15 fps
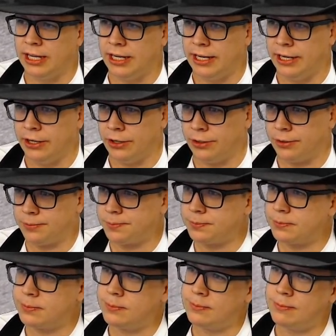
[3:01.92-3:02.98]
get here.
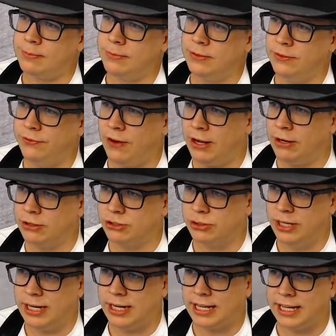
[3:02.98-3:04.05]
Final
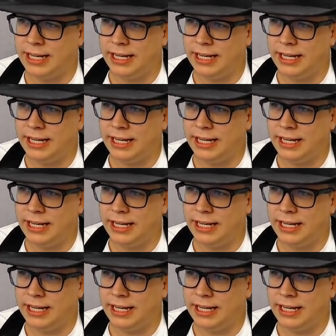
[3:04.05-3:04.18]
trick